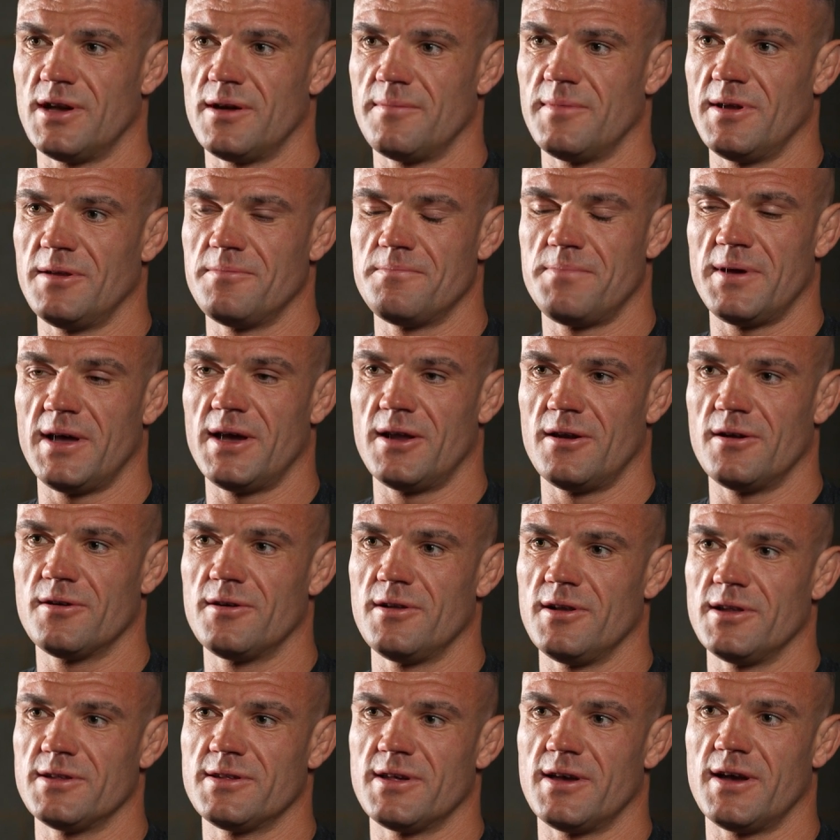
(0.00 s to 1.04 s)
I mean, bare
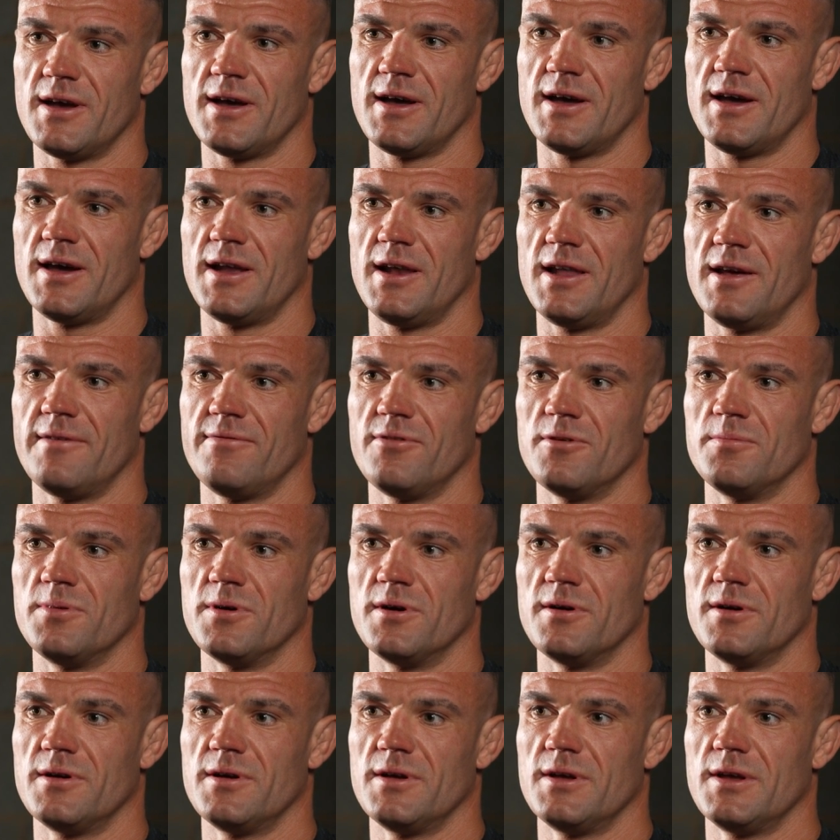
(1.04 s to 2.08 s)
knuckle is at a high level,
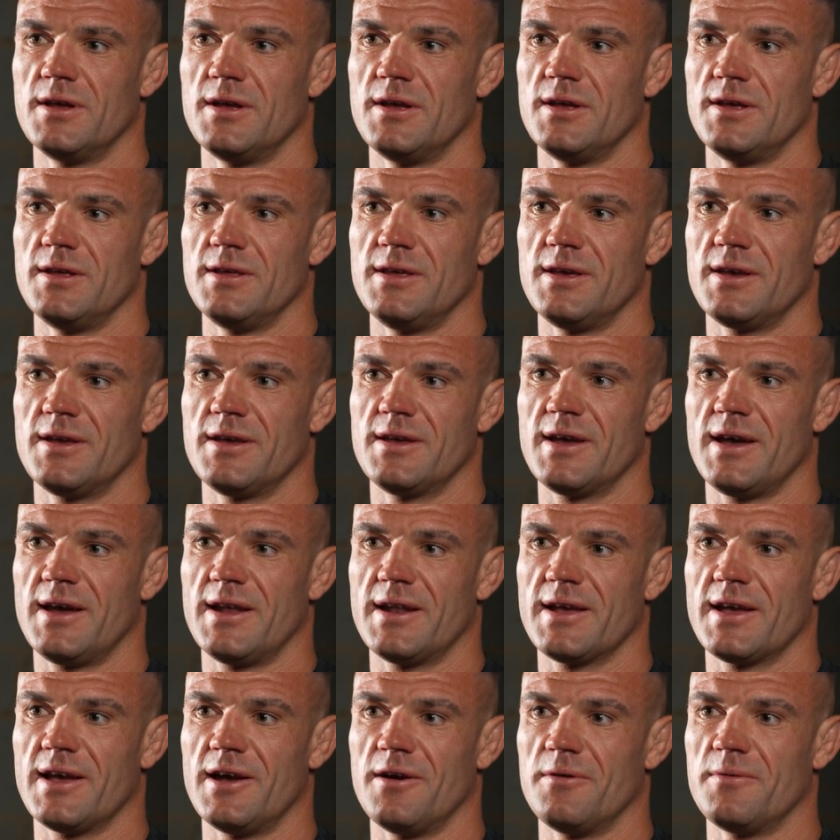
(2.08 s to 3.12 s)
but you can
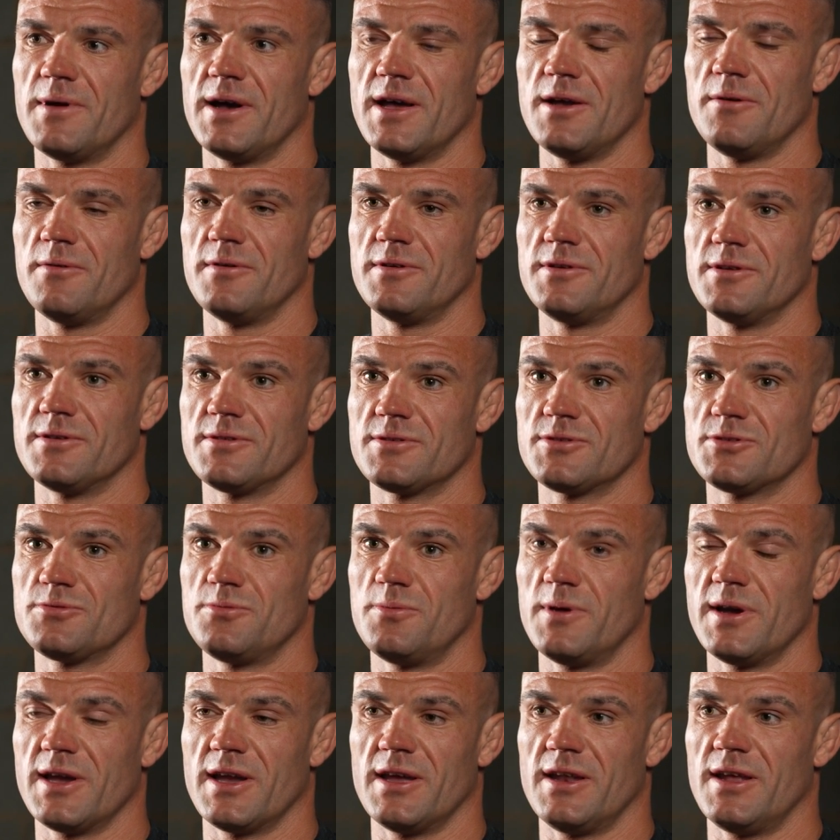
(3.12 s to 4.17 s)
kind of get away with just
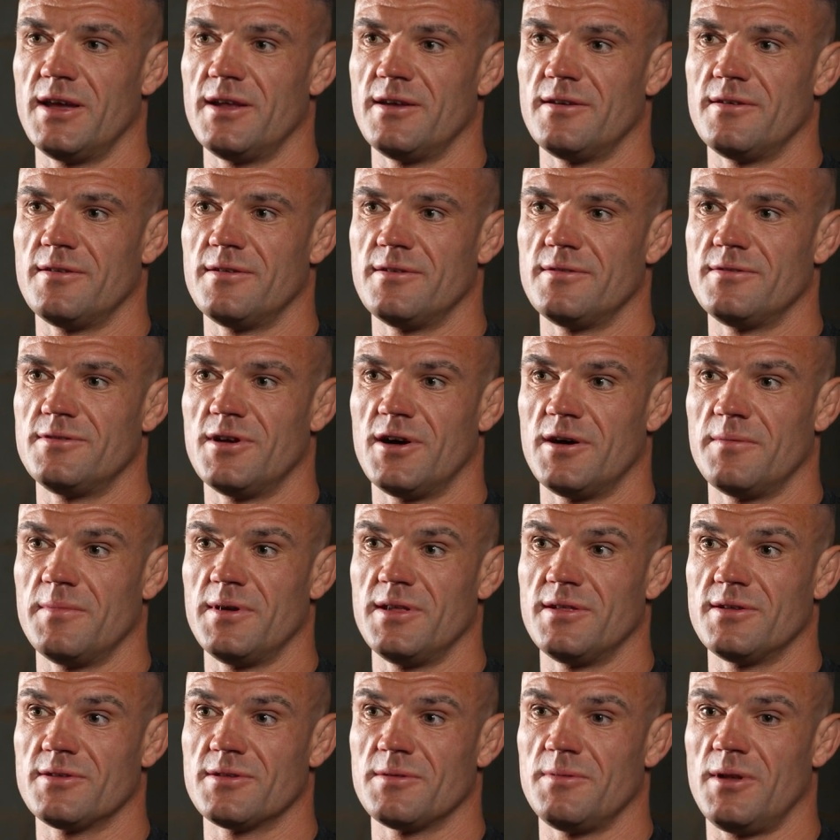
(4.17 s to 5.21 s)
swinging in. You know what I
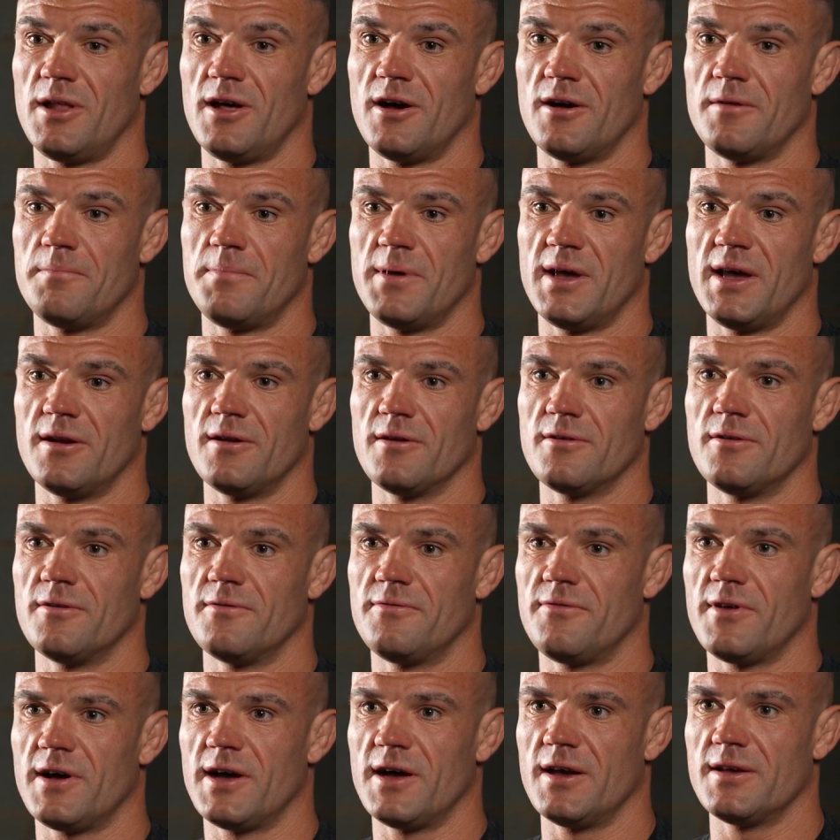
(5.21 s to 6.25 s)
mean? There's a lot of bare knuckle
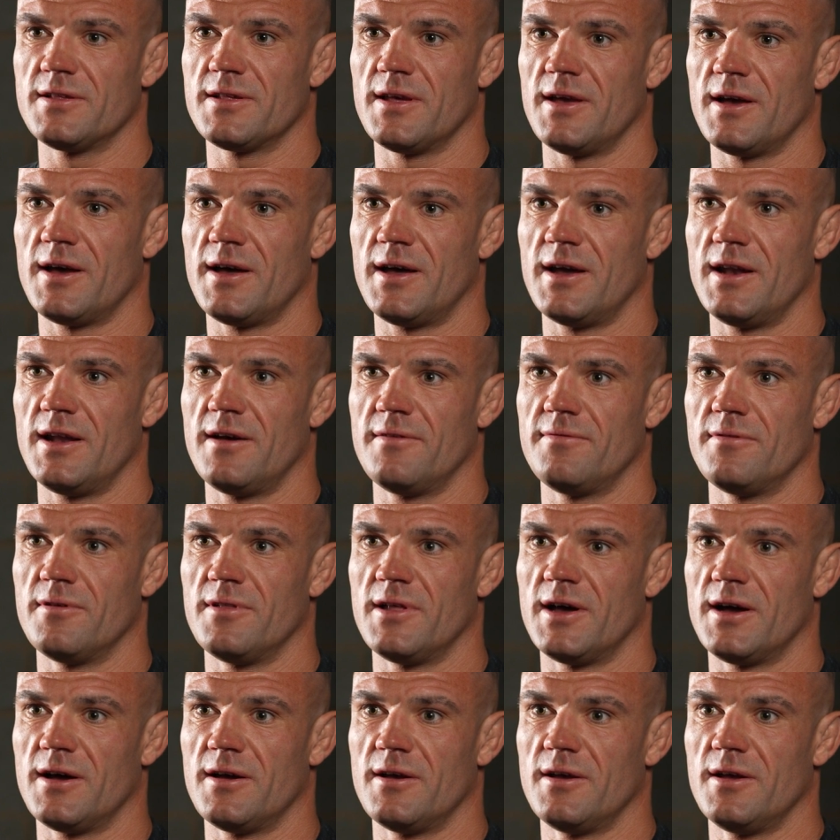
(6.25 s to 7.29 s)
fighters at high level
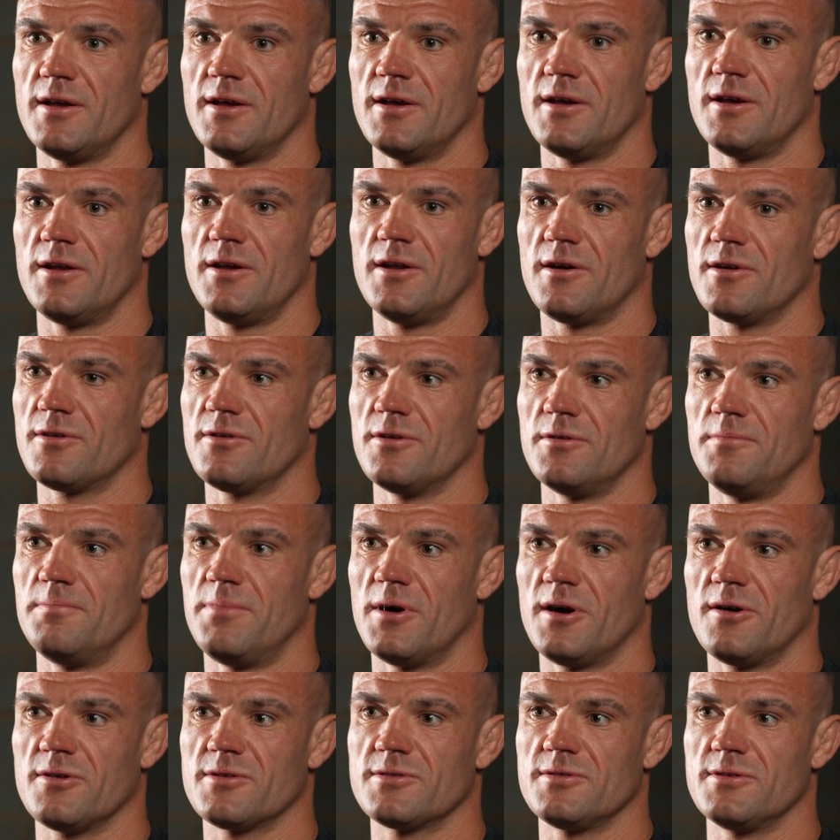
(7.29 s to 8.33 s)
that are not good
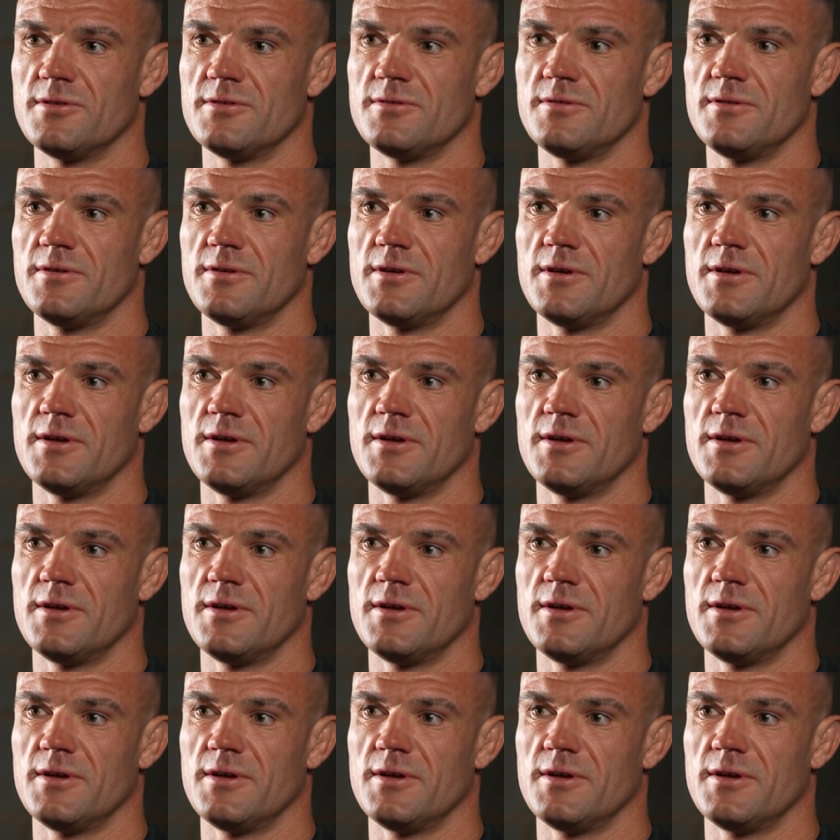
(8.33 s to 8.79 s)
boxers.